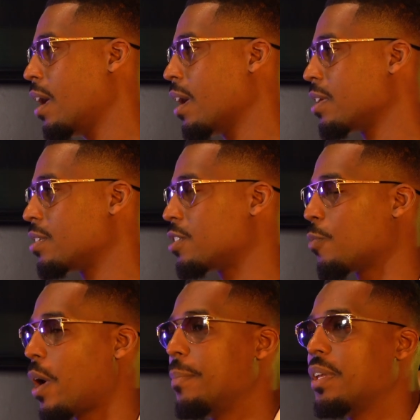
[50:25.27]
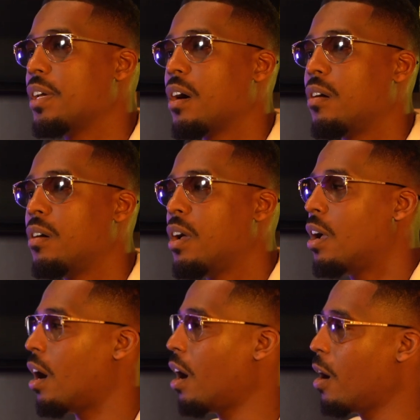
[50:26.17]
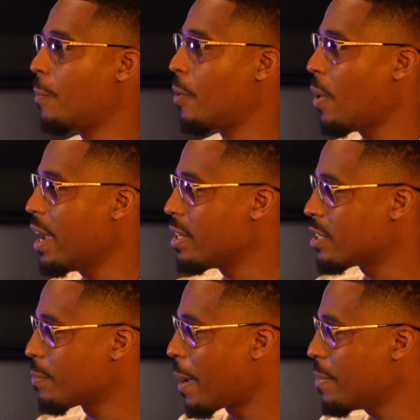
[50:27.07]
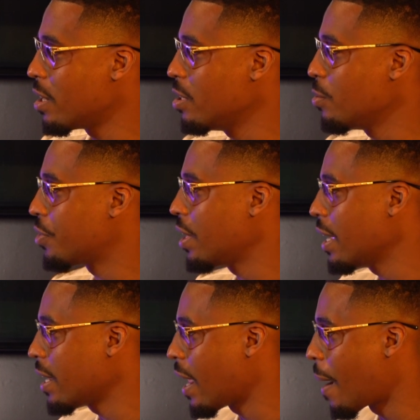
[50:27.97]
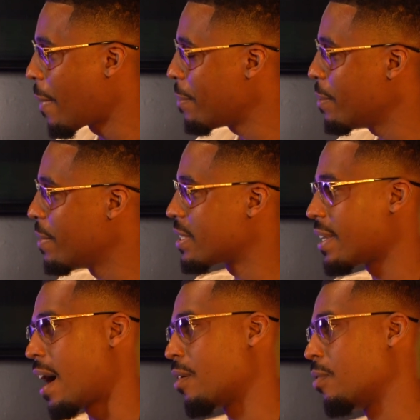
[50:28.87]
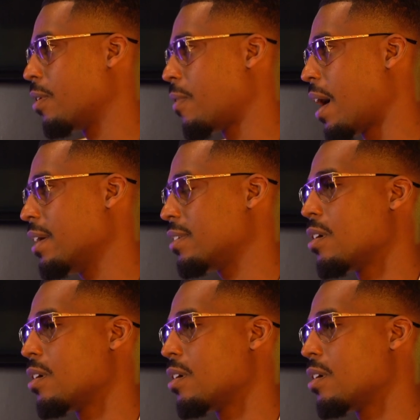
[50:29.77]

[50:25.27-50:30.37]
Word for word: it can sway me to go, oh, but wait, this might be a new thing that I might be missing out on, right?